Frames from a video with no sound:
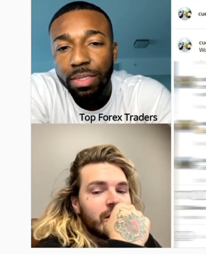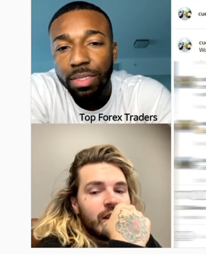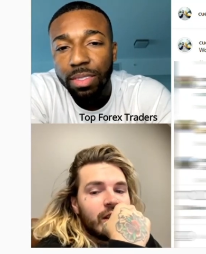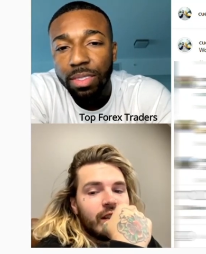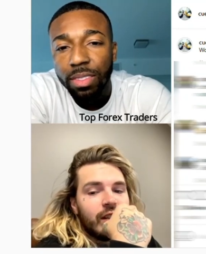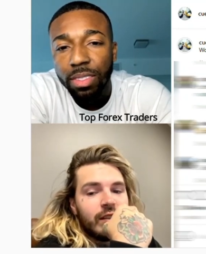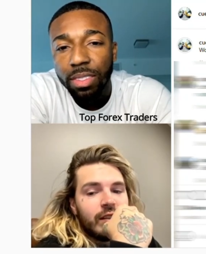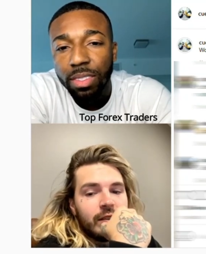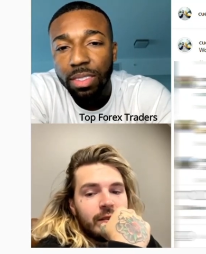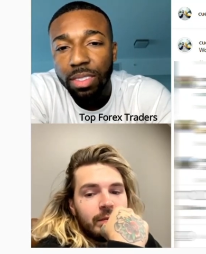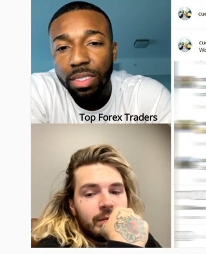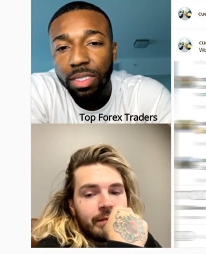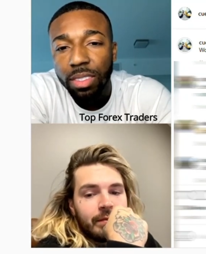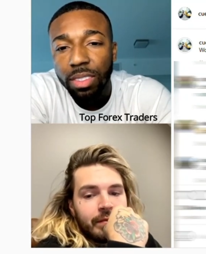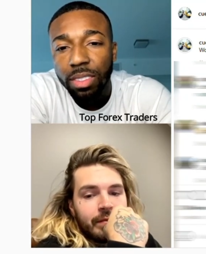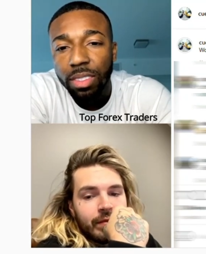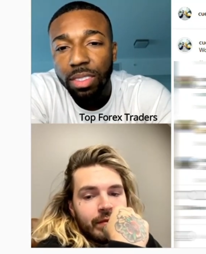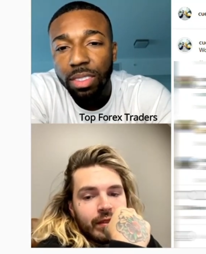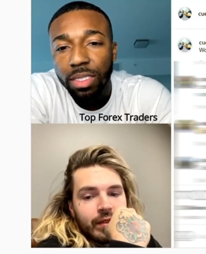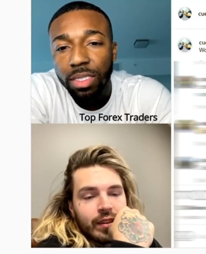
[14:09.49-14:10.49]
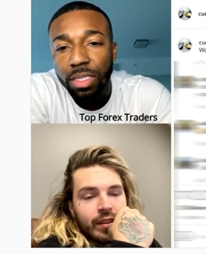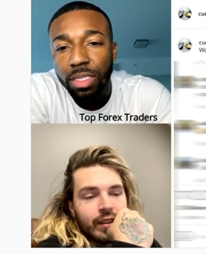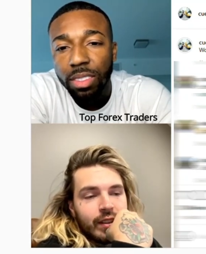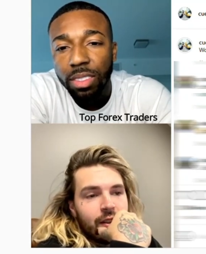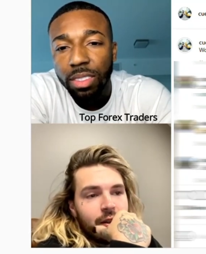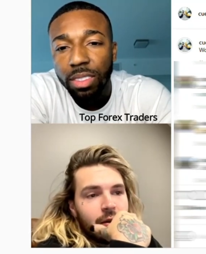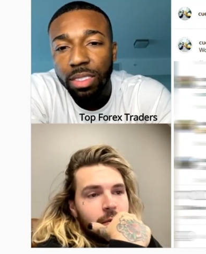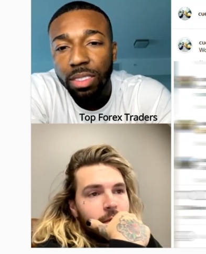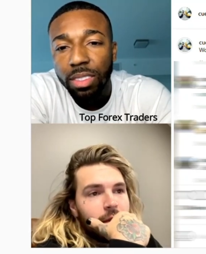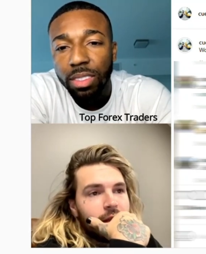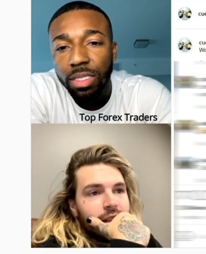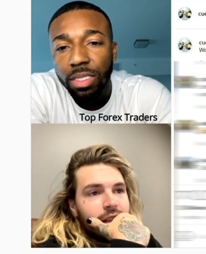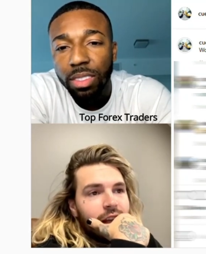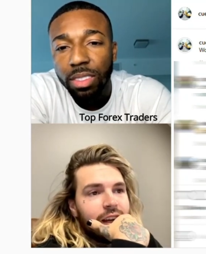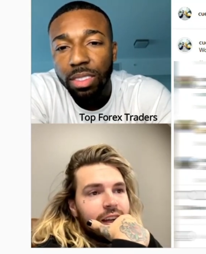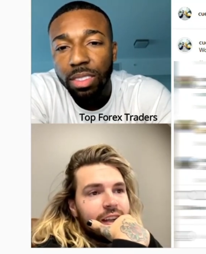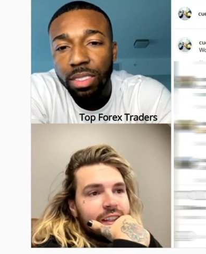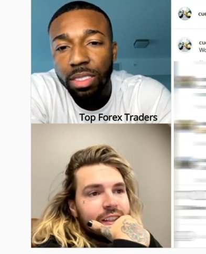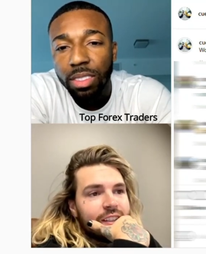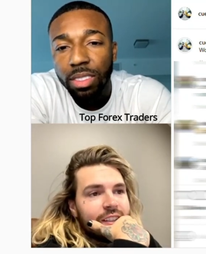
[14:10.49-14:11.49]
Speaker 1: Um, but
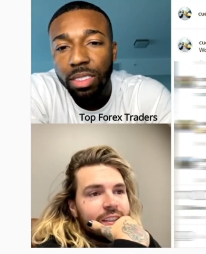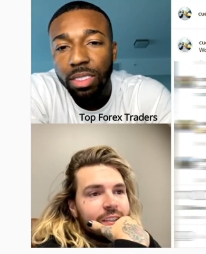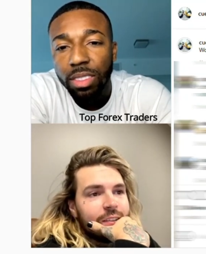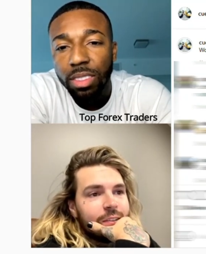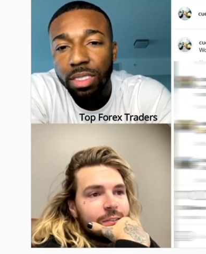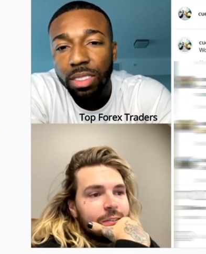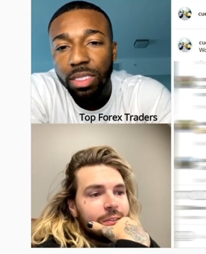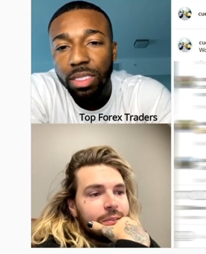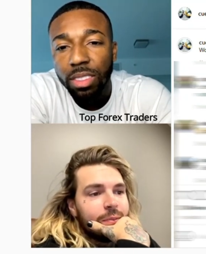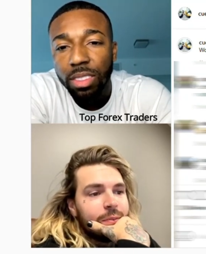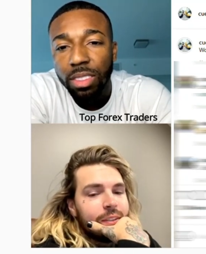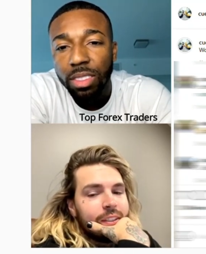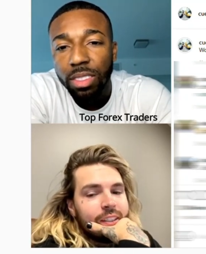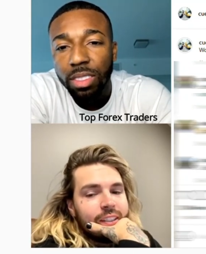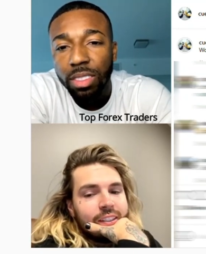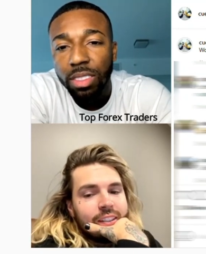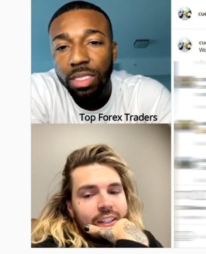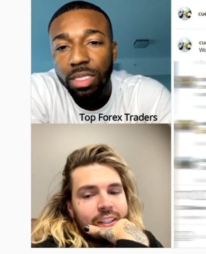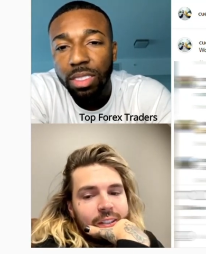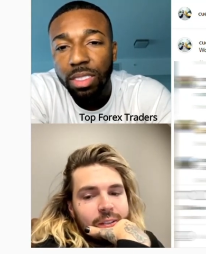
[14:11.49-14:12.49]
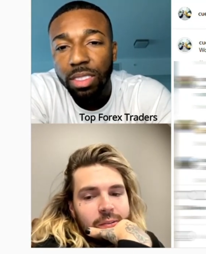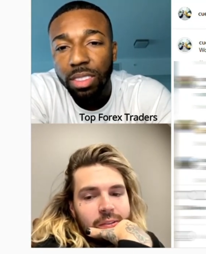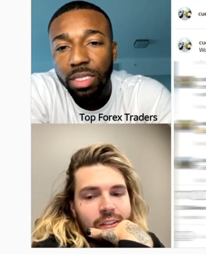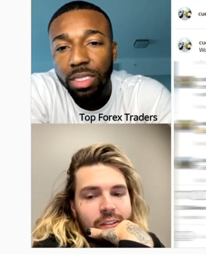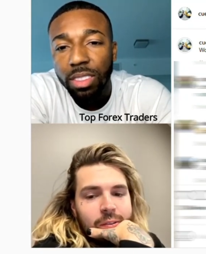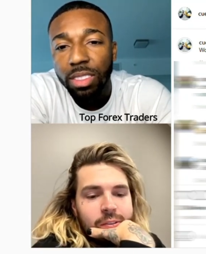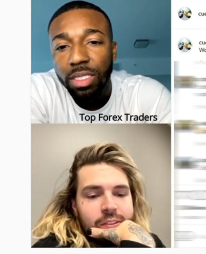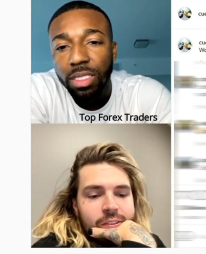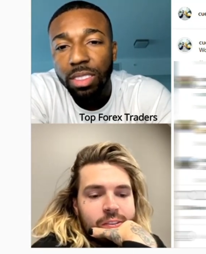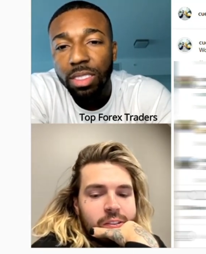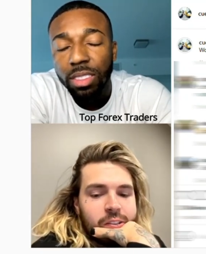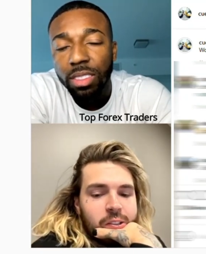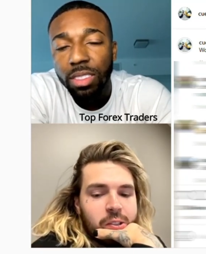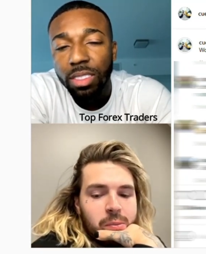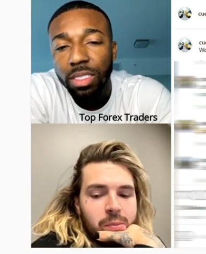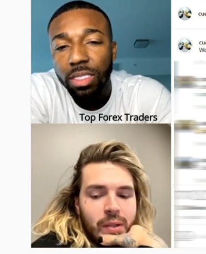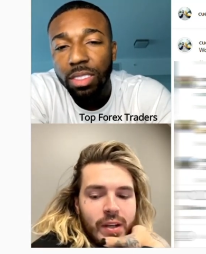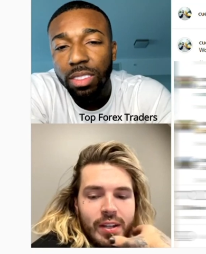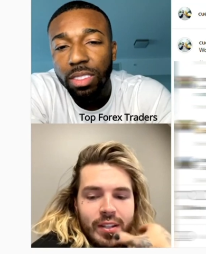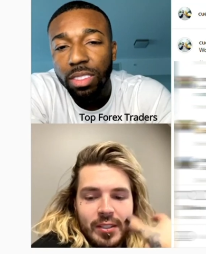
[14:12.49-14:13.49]
like for me, like what was good
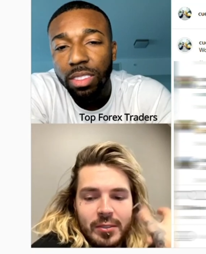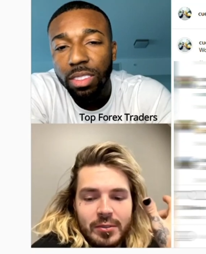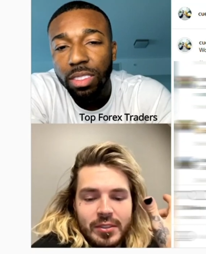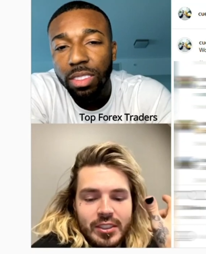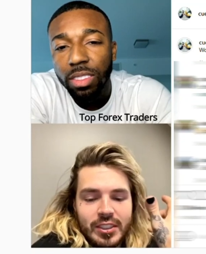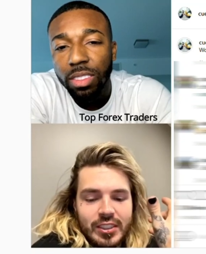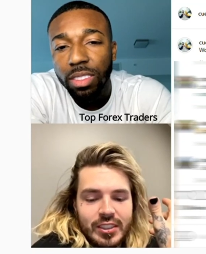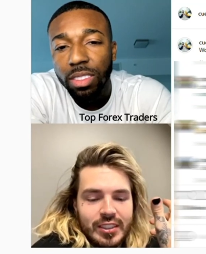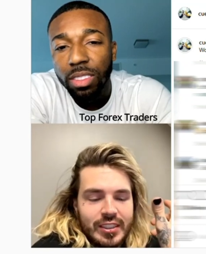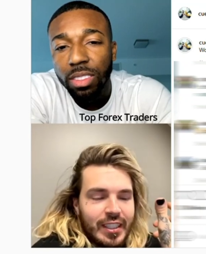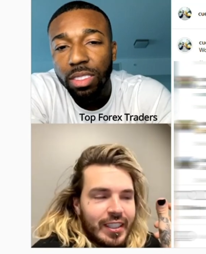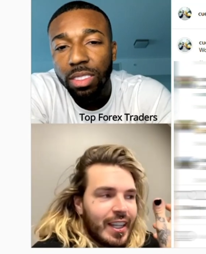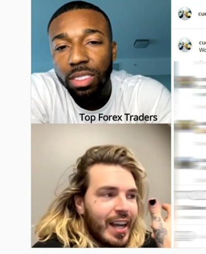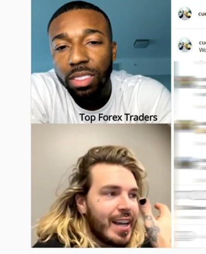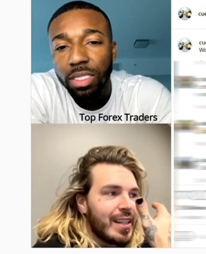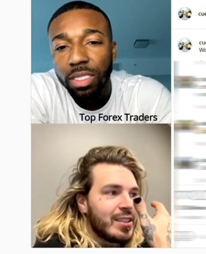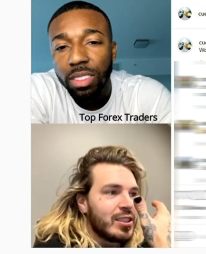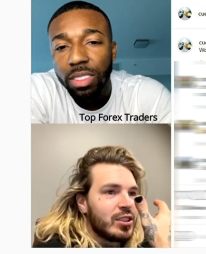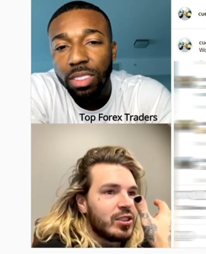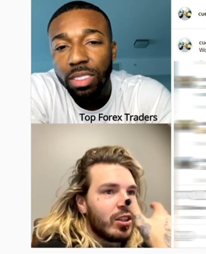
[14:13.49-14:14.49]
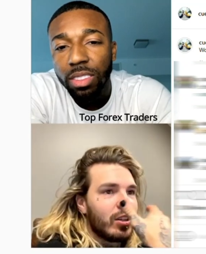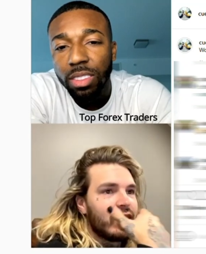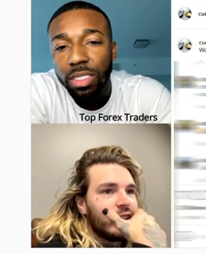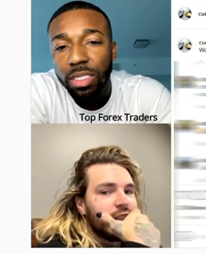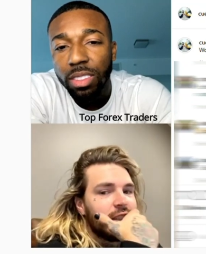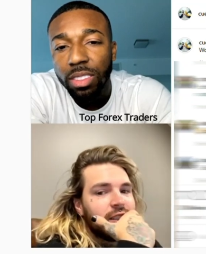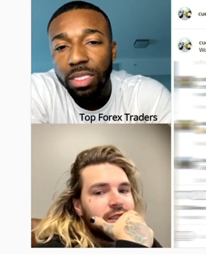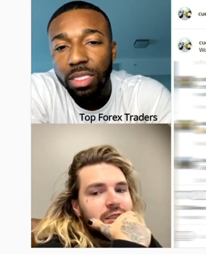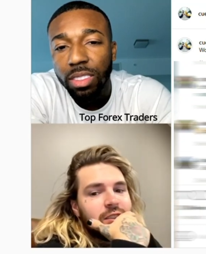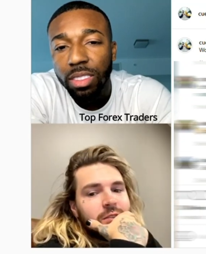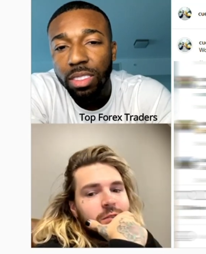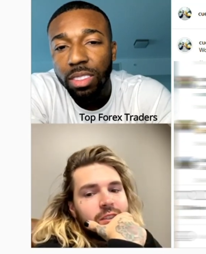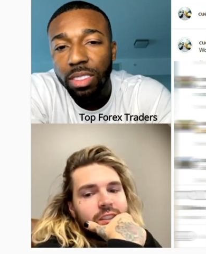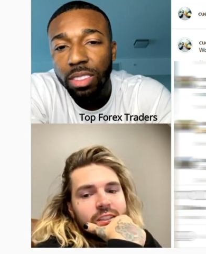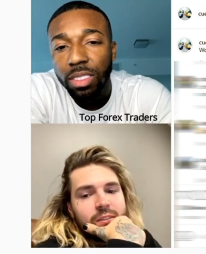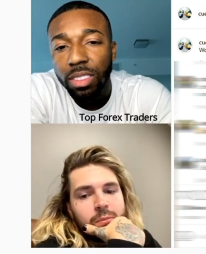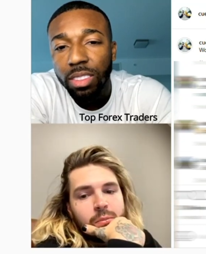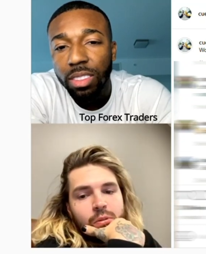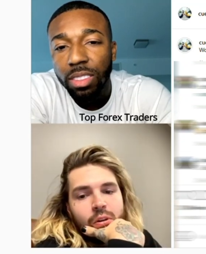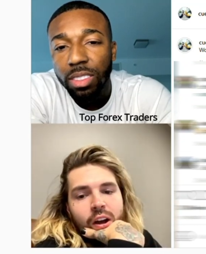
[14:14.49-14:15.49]
about it was just like I started it with
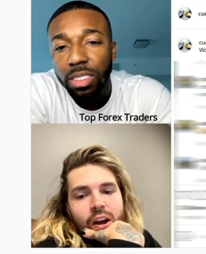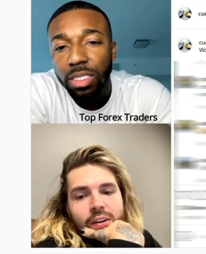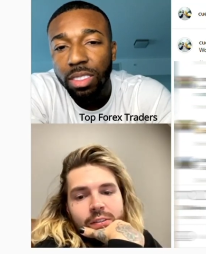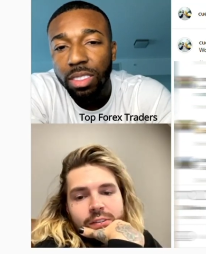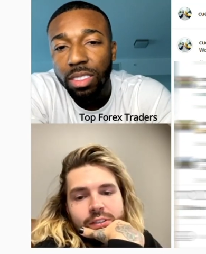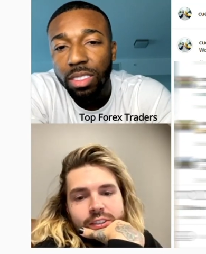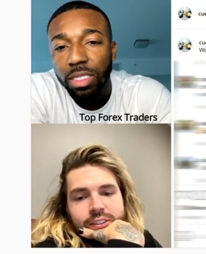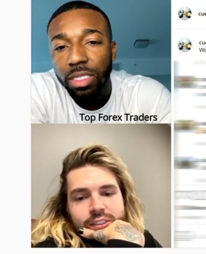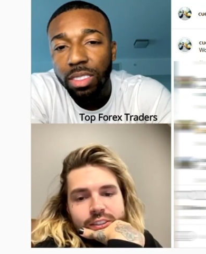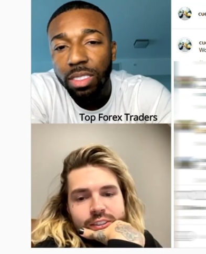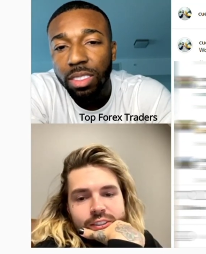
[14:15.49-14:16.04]
a profit,